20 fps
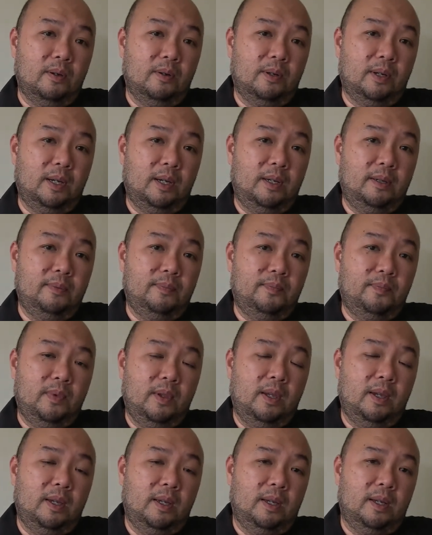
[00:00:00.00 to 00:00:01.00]
Okay,
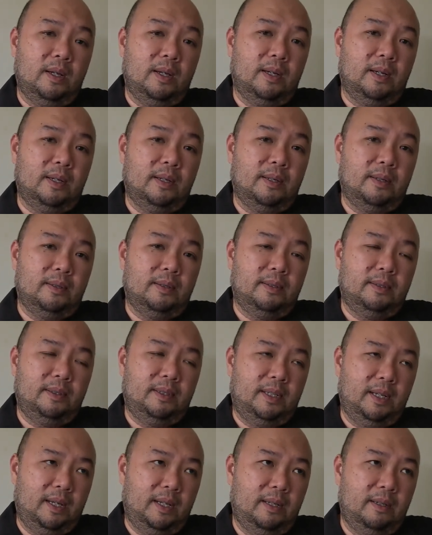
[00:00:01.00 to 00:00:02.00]

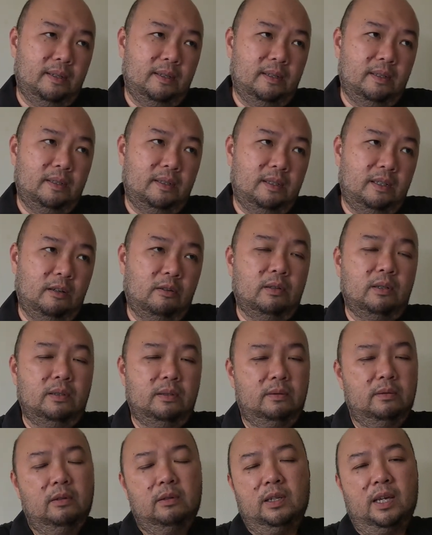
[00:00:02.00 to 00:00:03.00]
then
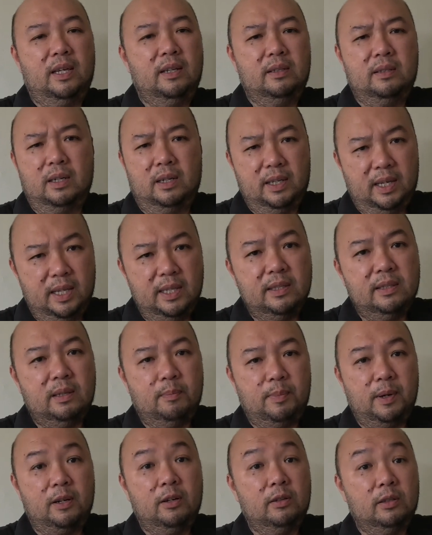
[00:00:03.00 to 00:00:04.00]
okay, again,
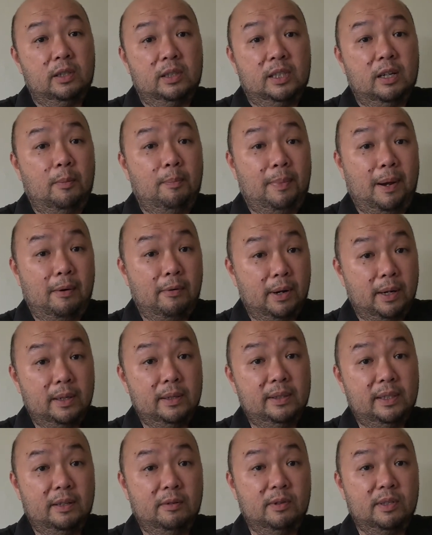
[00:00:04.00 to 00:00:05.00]
depending on the type of
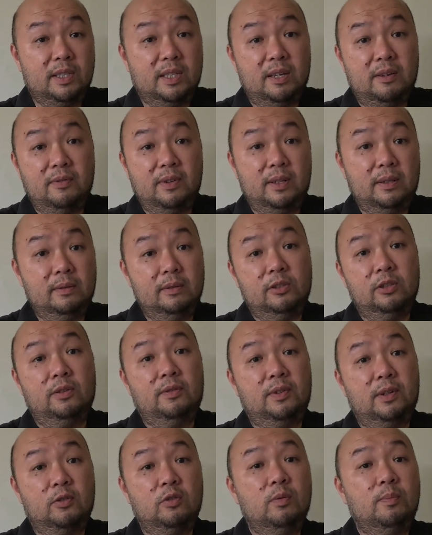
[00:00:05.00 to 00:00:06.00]
bearing that was given. So
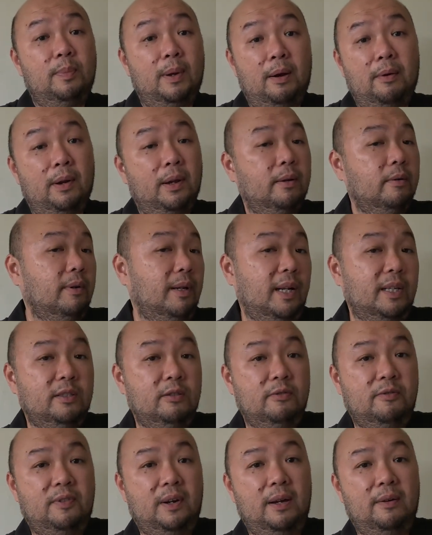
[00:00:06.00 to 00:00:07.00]
if a good bearing will
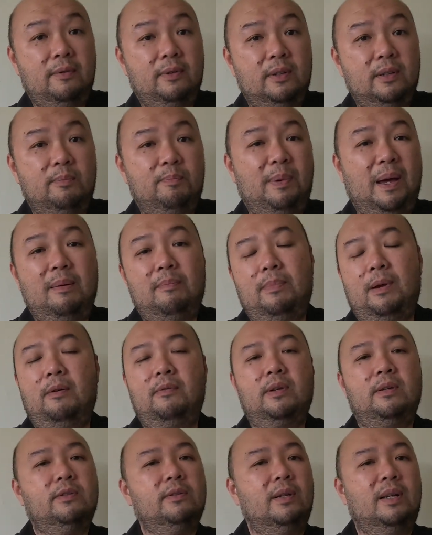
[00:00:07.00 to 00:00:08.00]
last you 5, the bad
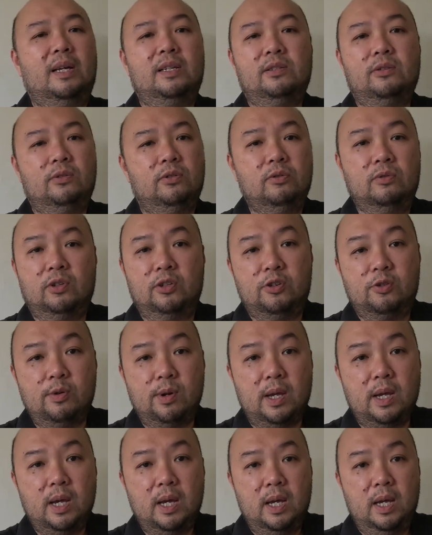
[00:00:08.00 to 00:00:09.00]
bearings will last you 2 or
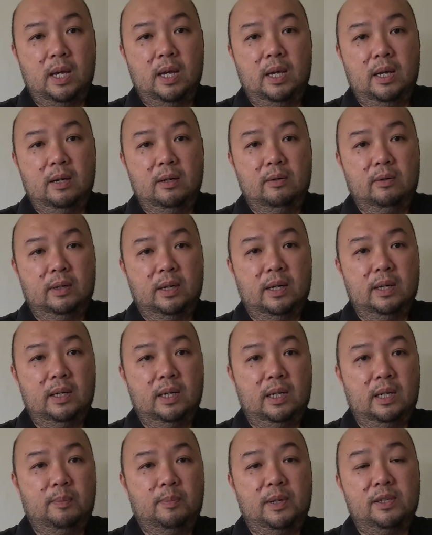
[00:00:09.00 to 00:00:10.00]
3.
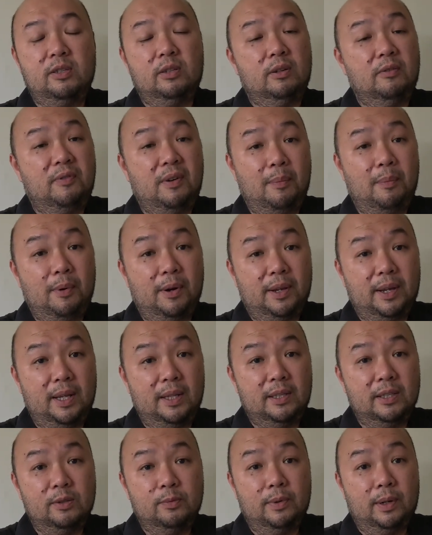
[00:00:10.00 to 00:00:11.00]
Okay, it depends on the
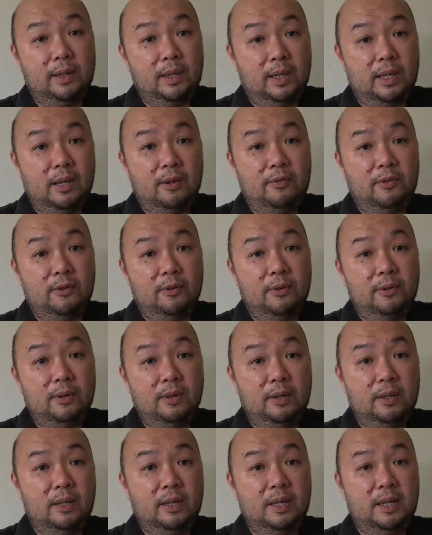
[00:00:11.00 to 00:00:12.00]
fabricators what they give you,
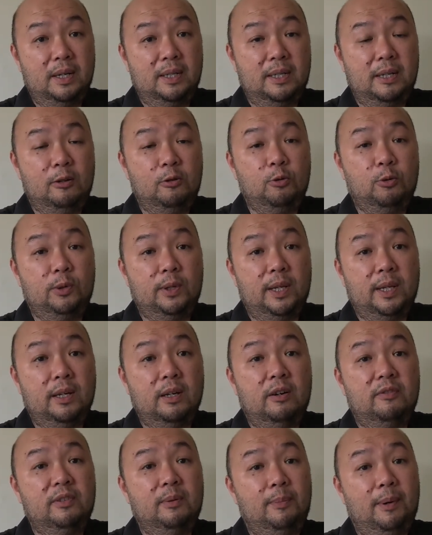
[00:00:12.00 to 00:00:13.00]
and the
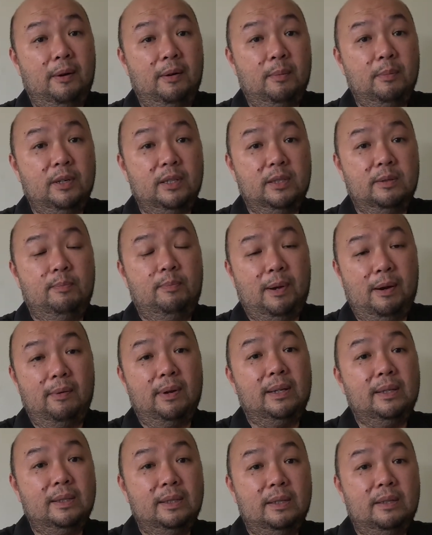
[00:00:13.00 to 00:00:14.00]
loading of the bearing, because
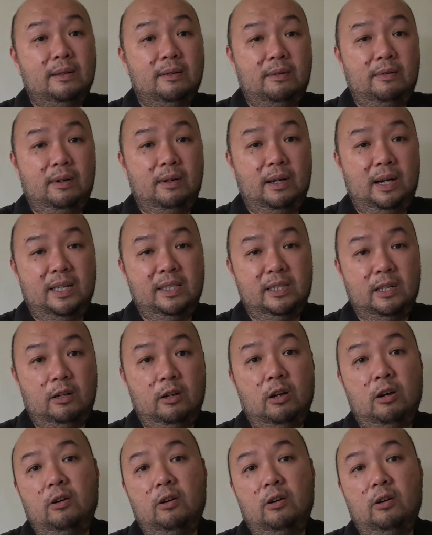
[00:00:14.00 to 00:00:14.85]
bearing has